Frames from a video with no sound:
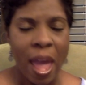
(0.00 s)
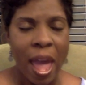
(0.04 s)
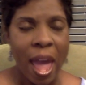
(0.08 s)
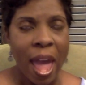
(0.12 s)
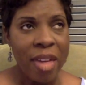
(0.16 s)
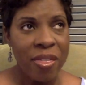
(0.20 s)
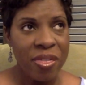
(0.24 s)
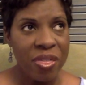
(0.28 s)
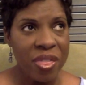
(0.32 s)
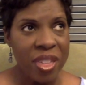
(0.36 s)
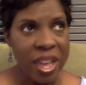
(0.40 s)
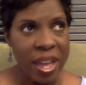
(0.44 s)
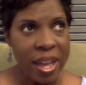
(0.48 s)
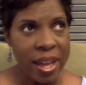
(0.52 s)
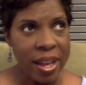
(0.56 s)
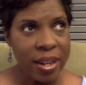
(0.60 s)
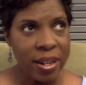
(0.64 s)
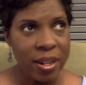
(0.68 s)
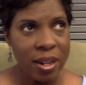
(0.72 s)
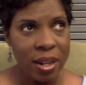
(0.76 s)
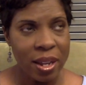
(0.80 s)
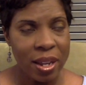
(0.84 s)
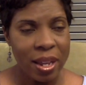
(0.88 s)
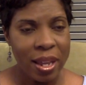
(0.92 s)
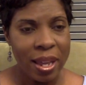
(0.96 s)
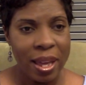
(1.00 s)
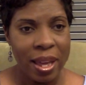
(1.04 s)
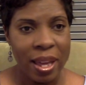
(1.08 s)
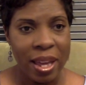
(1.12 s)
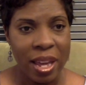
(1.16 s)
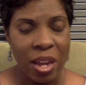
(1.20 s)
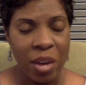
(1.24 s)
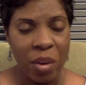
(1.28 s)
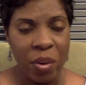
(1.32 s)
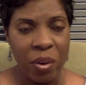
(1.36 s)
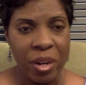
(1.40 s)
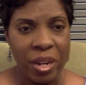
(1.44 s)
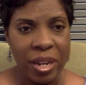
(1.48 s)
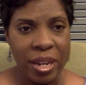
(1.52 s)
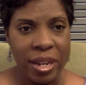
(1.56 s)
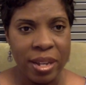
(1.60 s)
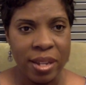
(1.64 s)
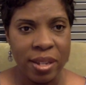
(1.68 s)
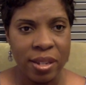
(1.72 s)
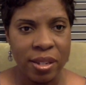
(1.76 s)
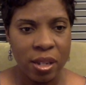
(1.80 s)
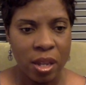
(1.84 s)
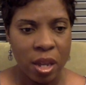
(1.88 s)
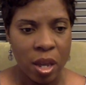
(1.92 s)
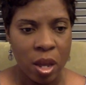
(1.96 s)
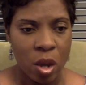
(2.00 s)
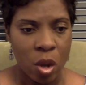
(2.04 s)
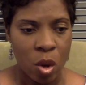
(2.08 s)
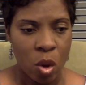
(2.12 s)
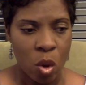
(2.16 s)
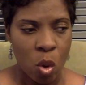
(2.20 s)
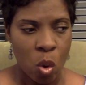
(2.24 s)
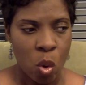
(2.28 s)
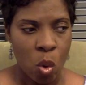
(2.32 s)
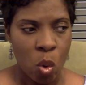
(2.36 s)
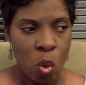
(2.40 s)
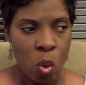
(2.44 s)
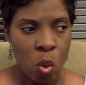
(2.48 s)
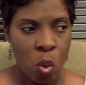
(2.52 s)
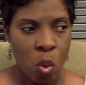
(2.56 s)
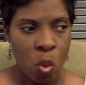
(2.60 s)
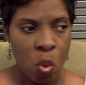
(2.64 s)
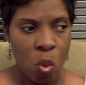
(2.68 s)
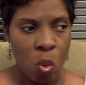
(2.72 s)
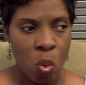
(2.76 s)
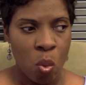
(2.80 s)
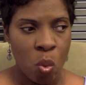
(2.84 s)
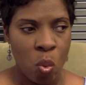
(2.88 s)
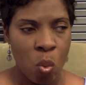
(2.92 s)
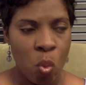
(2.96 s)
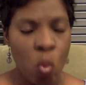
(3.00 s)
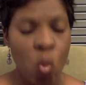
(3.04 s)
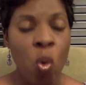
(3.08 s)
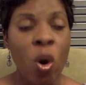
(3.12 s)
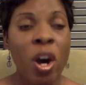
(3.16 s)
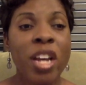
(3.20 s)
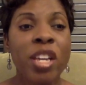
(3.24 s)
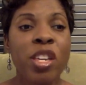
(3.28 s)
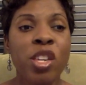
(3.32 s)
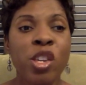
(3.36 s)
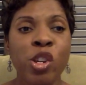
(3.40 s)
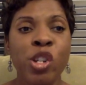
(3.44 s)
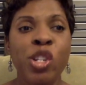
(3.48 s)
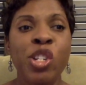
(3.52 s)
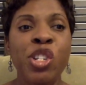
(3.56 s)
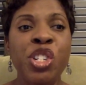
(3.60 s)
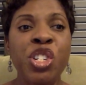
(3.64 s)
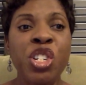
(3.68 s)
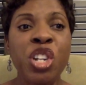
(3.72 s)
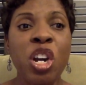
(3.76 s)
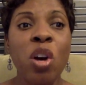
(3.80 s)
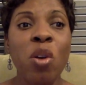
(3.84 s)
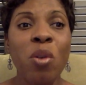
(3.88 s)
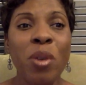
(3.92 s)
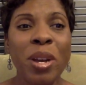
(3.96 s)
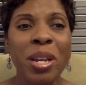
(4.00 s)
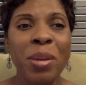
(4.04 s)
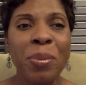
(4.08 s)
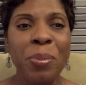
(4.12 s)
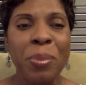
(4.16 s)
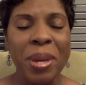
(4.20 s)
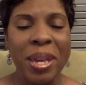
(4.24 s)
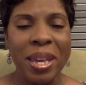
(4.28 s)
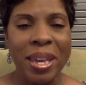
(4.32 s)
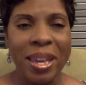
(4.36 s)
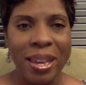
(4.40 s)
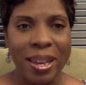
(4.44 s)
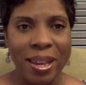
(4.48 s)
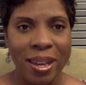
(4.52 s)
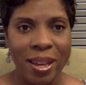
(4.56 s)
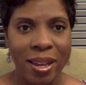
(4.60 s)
it? And then here it is. What you're showing me,